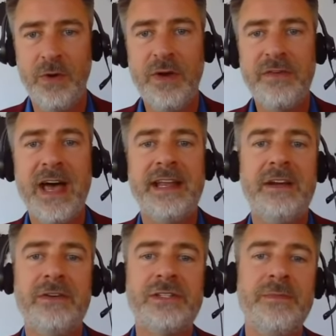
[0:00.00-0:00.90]
Now, what we've got
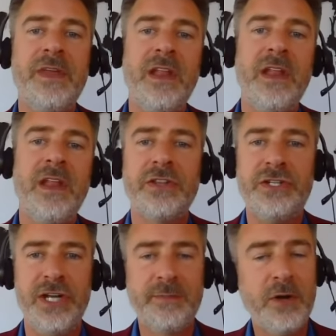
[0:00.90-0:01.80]
here is something I'll call the
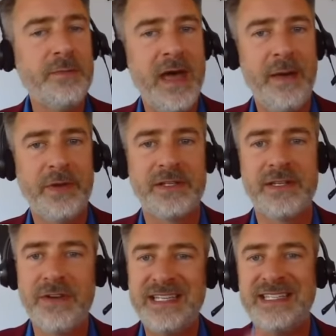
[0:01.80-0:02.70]
checkbook map,
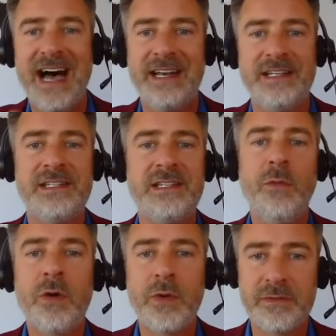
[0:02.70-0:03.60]
because every dot is
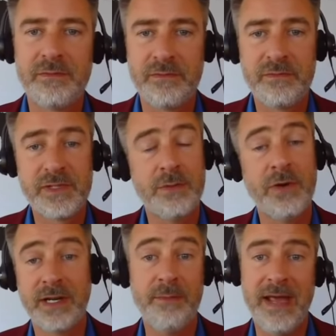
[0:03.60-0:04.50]
somewhere where someone
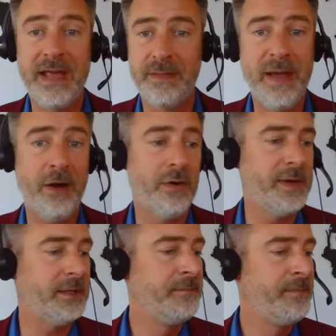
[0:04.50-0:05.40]
can pay the power
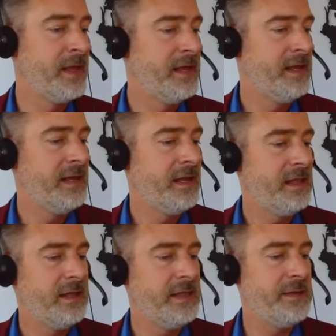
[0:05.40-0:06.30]
bill.
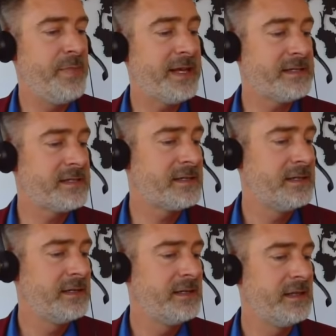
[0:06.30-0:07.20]

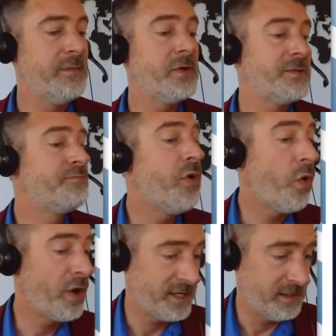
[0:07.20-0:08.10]
The most
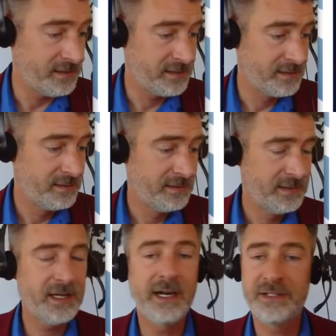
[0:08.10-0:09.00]
important
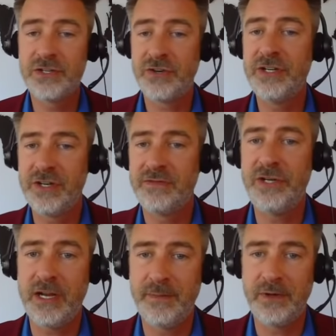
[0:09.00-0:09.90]
concentration of
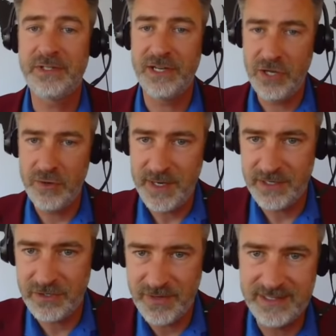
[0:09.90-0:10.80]
checkbooks in human
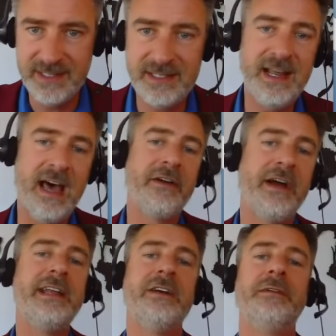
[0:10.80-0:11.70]
history is this dot right
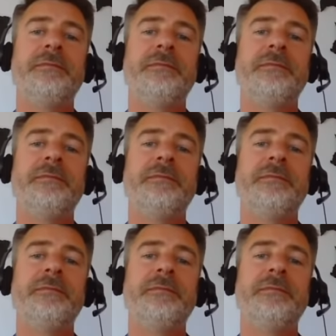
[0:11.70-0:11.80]
here.